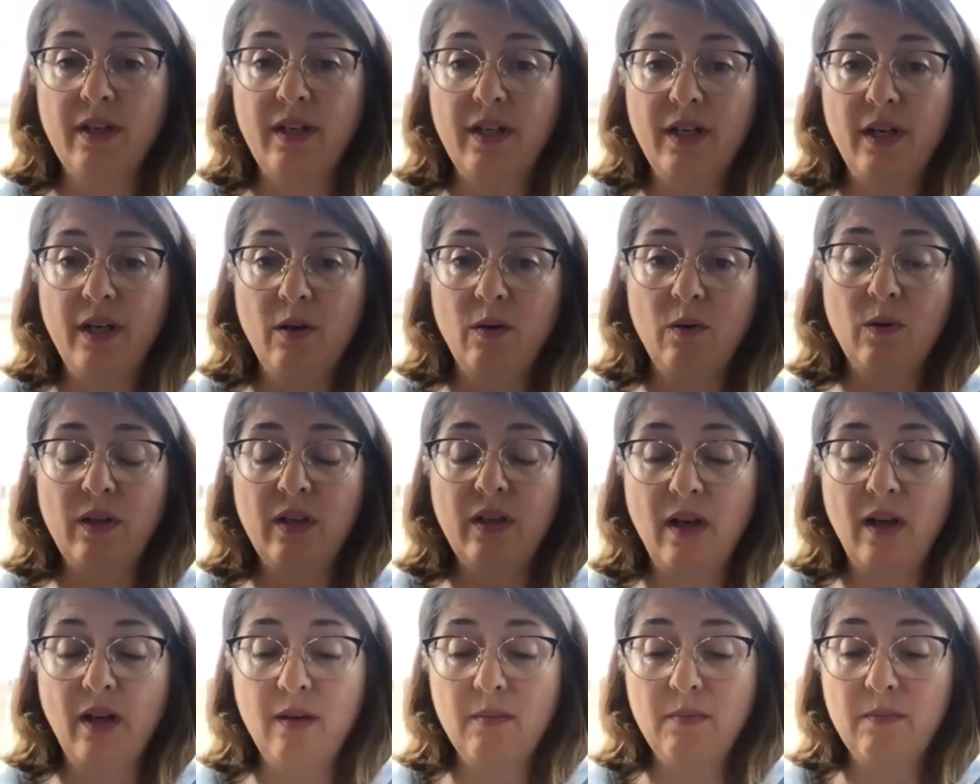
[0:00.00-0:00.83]

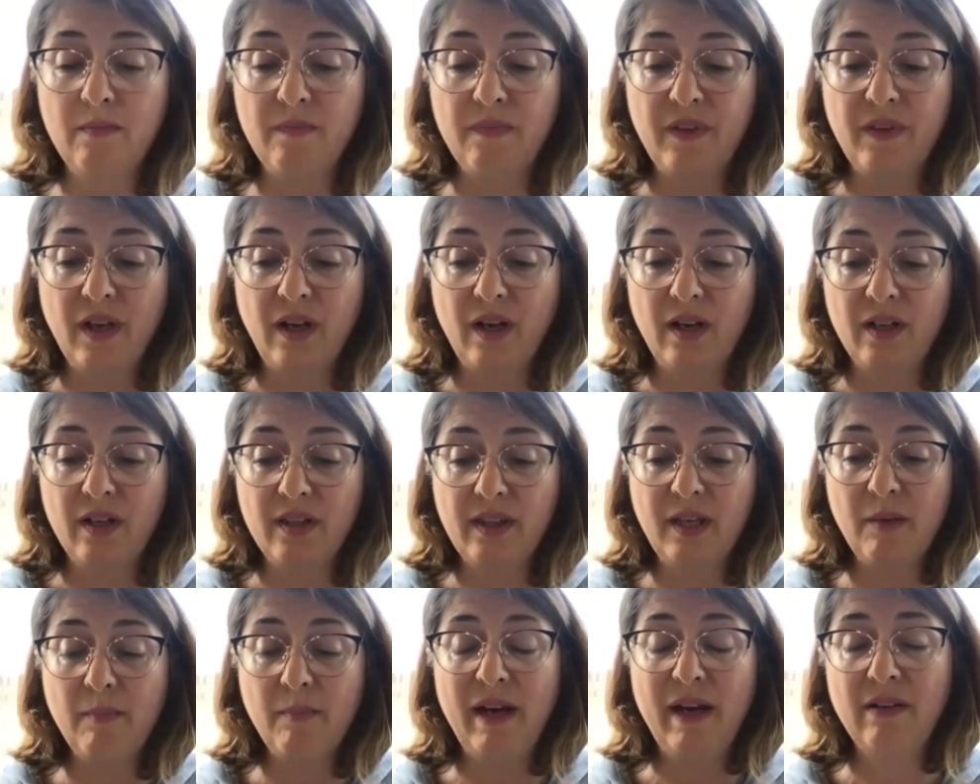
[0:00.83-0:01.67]

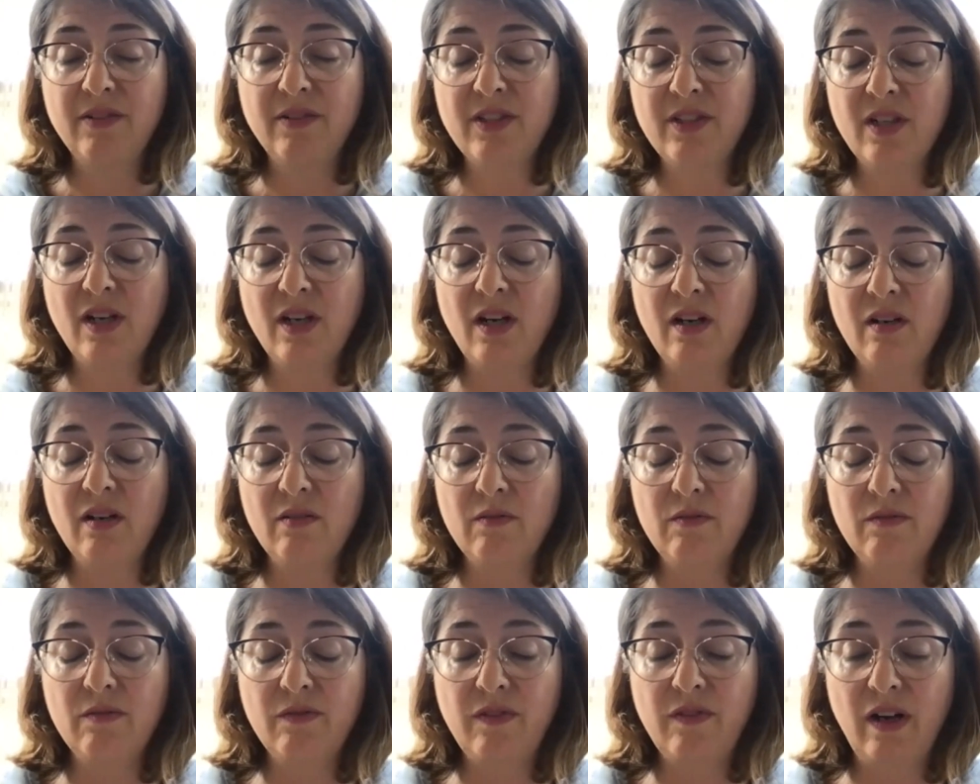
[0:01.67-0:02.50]
the amount
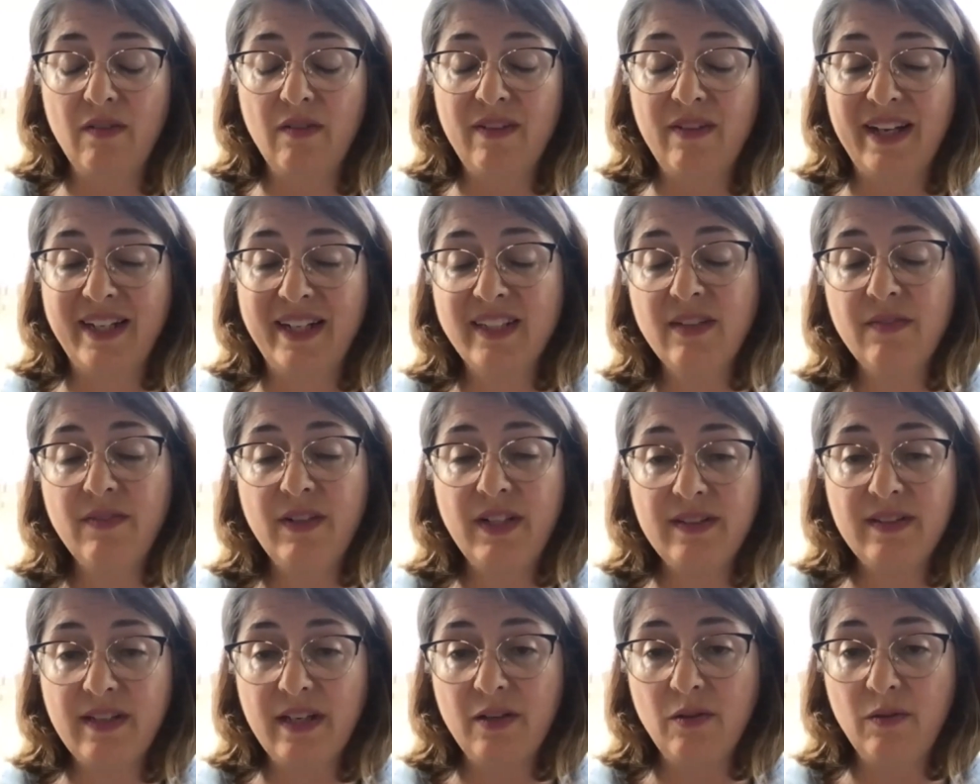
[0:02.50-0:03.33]
of
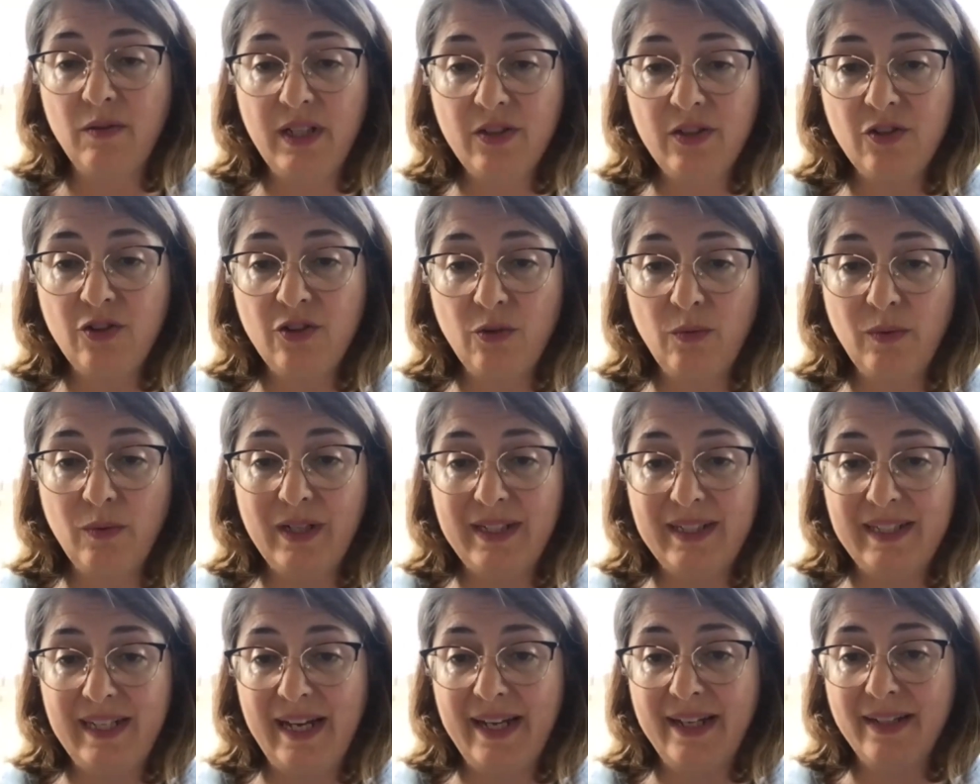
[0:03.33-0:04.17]
activities that you need to do in
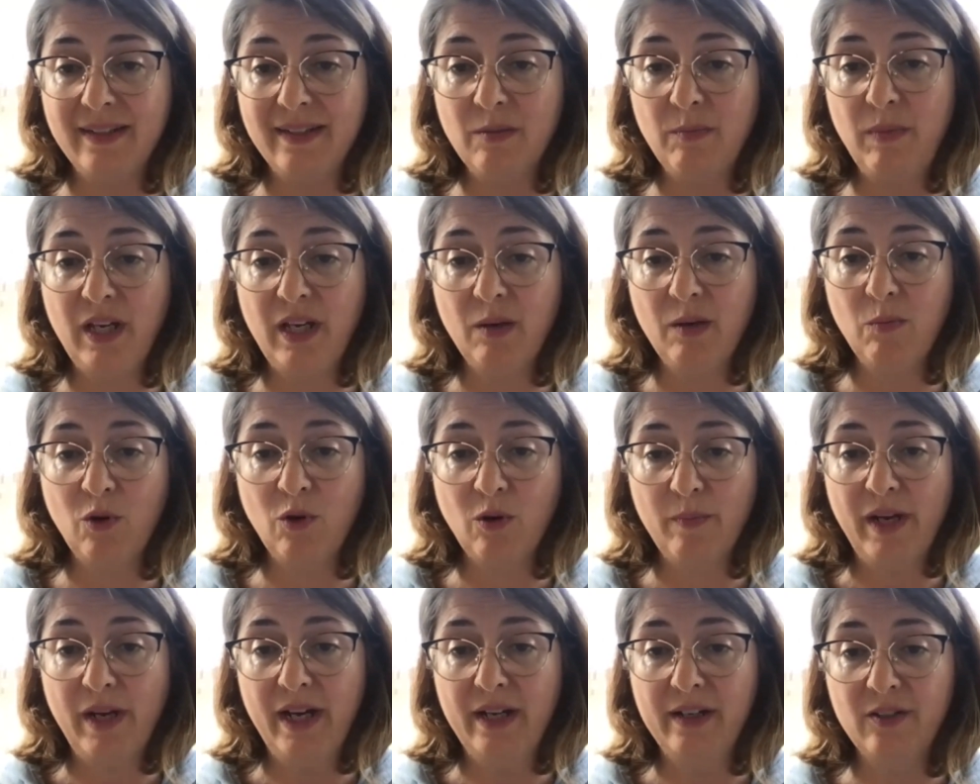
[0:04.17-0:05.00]
a day to make it
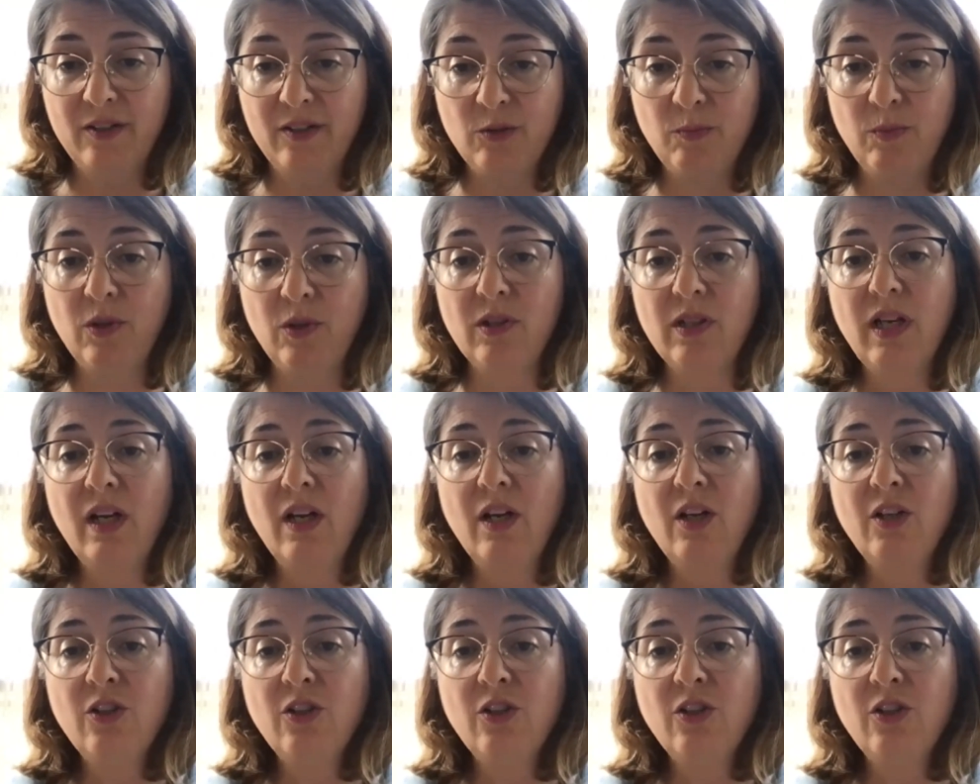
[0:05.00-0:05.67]
more manageable,